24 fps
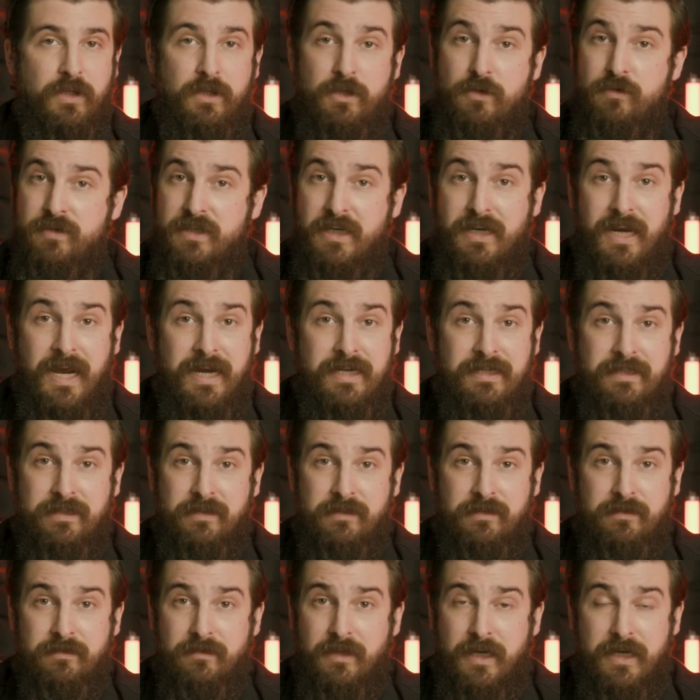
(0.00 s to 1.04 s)
Use a
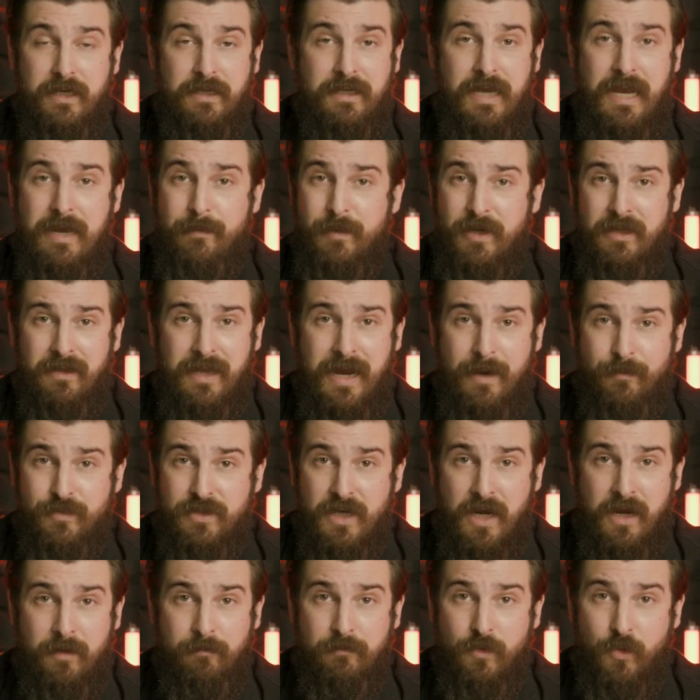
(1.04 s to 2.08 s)
nice like gaming
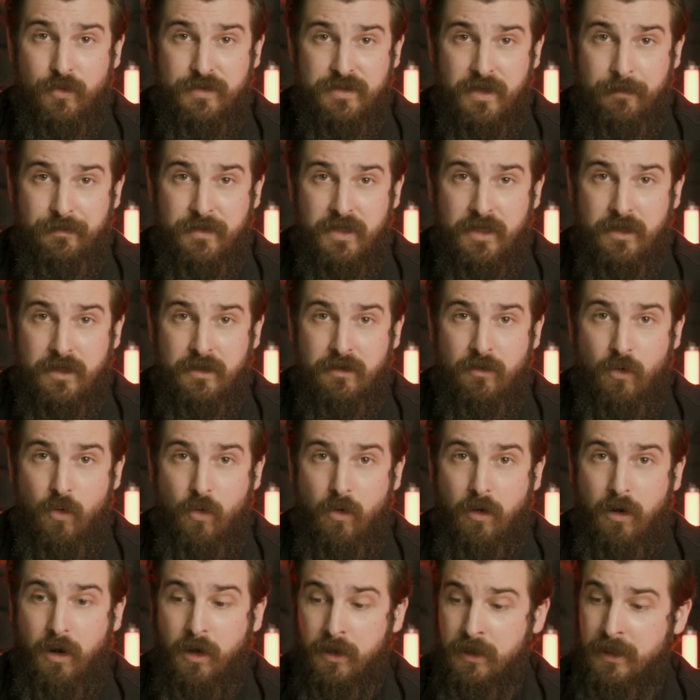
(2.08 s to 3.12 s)
laptop or something,
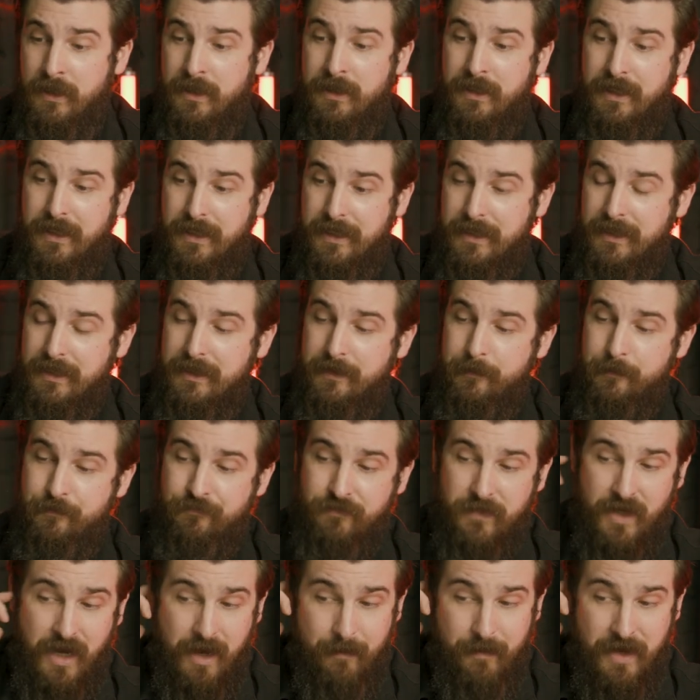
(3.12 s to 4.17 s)
or
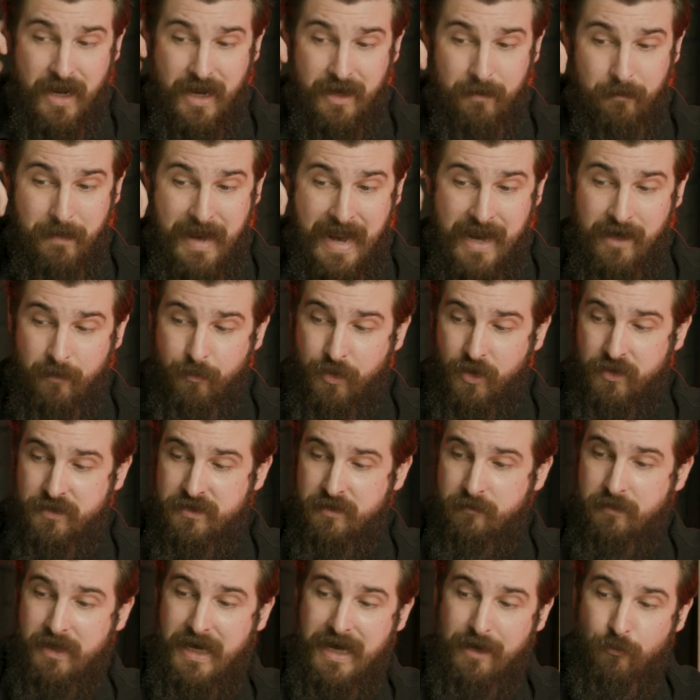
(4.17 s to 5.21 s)
I'm not a Mac
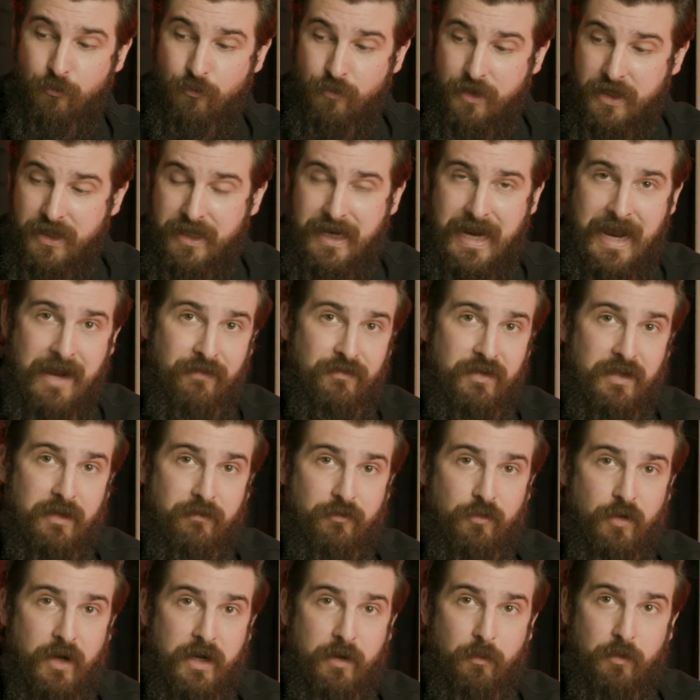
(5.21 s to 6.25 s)
person, but I really have to
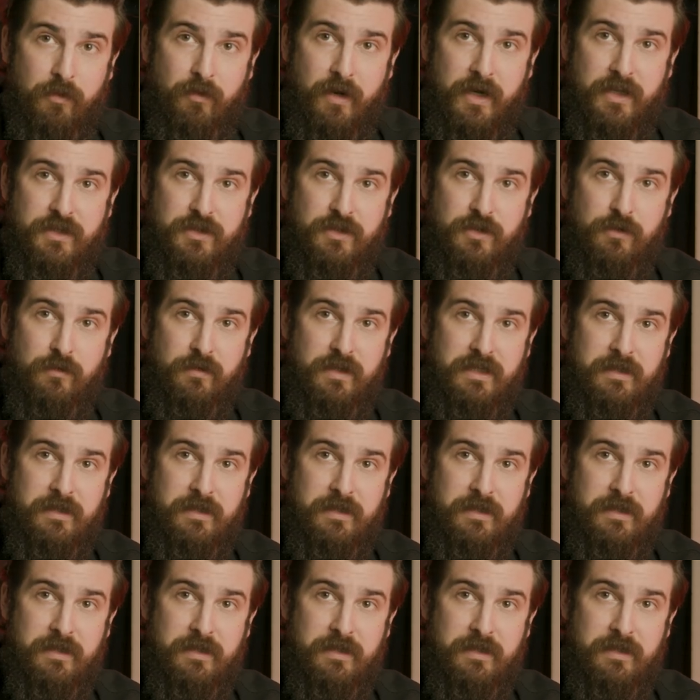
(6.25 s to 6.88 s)
give credit where credit's due.